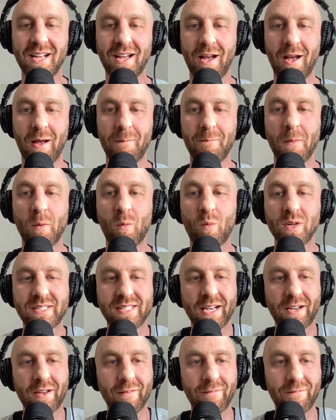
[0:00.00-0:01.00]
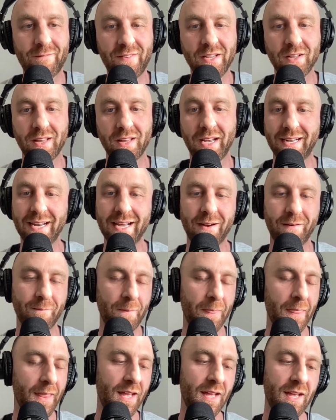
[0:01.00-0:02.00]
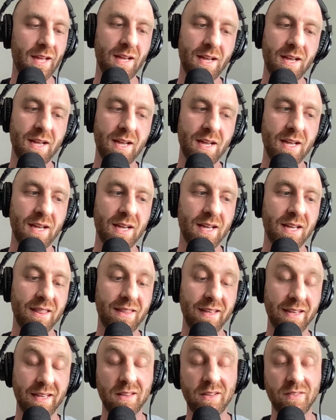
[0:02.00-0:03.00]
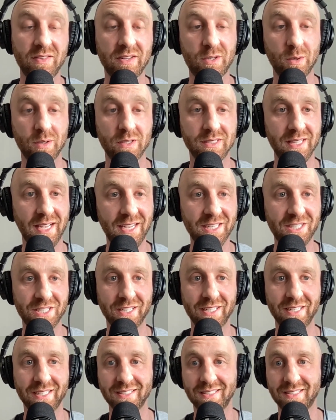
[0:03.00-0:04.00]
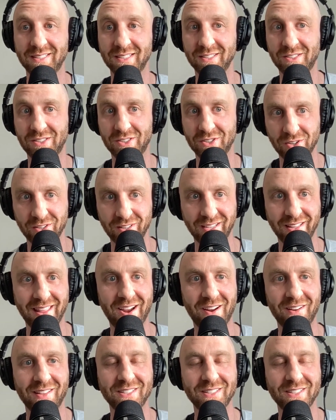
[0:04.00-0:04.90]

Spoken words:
What's that going to feel like? Now, the individualization is certainly there,